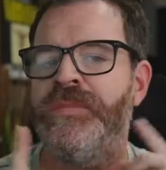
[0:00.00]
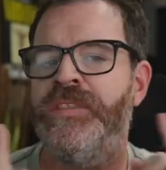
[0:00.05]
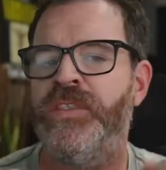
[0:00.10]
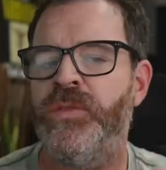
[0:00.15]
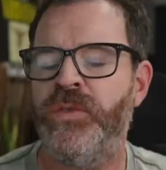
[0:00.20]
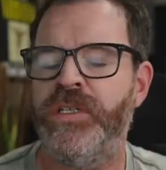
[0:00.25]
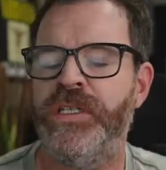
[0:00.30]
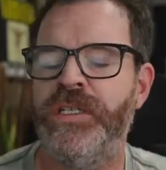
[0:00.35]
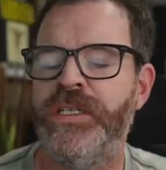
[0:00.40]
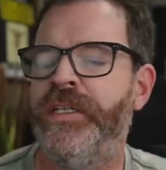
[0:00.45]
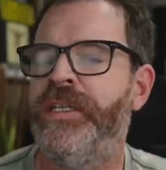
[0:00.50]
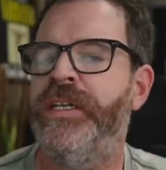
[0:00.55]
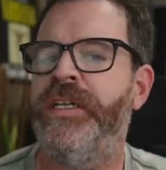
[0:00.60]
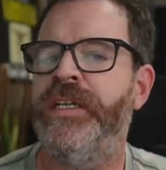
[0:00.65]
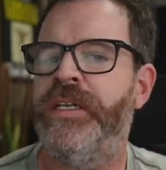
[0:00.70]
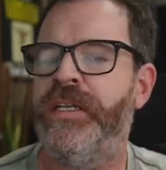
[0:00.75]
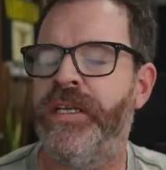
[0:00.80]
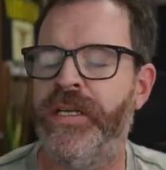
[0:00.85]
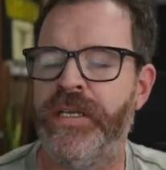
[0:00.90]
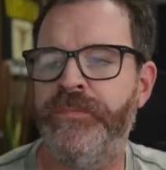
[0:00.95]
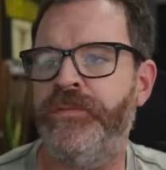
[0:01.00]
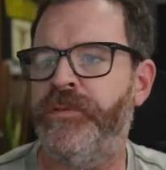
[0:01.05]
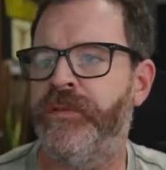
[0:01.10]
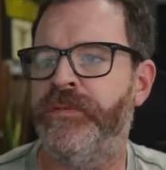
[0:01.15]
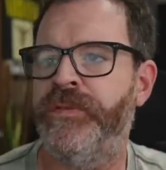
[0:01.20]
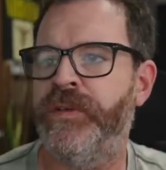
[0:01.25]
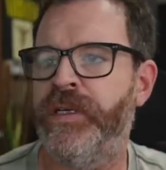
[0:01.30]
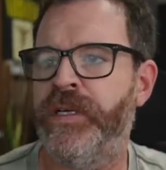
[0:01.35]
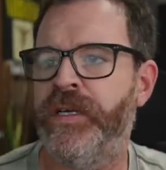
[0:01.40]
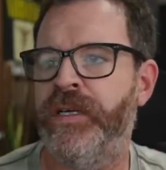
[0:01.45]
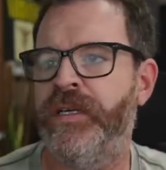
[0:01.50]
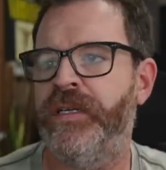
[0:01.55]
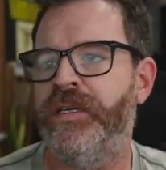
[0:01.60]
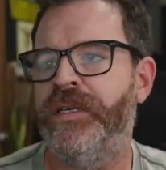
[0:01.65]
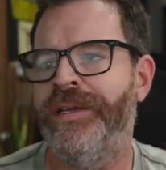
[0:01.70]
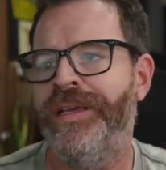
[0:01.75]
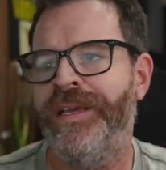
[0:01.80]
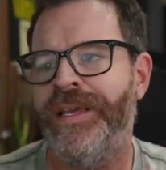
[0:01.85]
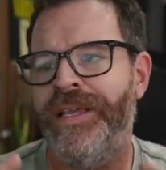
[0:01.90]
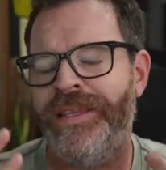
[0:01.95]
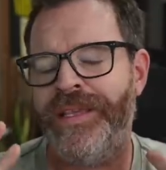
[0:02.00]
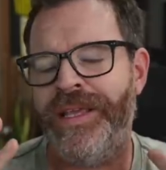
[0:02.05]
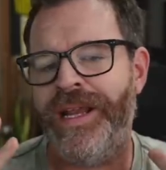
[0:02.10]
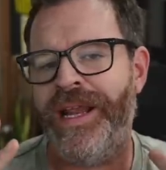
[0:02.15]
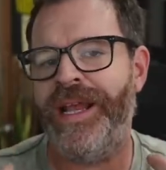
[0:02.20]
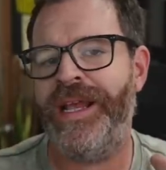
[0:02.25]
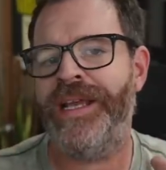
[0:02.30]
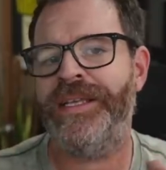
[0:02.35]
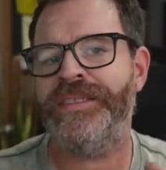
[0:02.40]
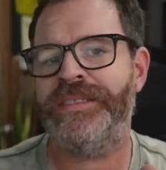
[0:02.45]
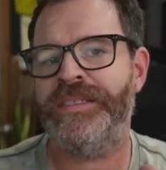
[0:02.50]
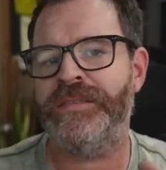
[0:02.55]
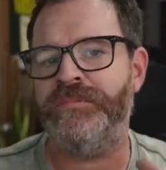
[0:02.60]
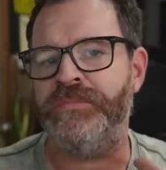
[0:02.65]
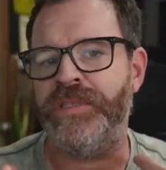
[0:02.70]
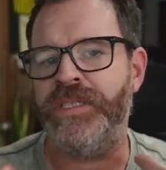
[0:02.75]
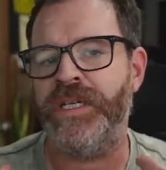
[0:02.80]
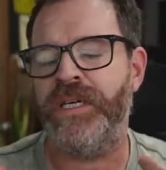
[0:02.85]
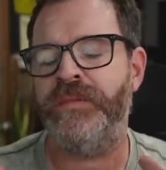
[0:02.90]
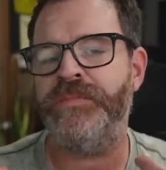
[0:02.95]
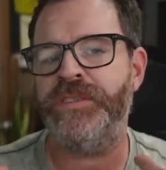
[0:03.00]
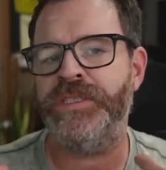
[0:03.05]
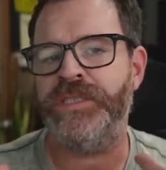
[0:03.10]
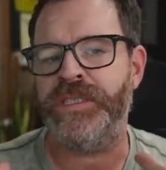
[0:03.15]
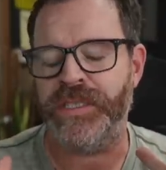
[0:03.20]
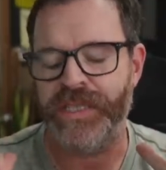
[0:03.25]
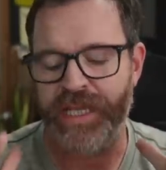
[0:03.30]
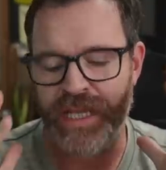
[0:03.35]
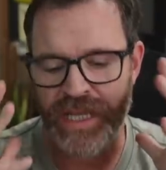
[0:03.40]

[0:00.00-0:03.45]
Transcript: So we're gonna need an amplifier that has some gumption,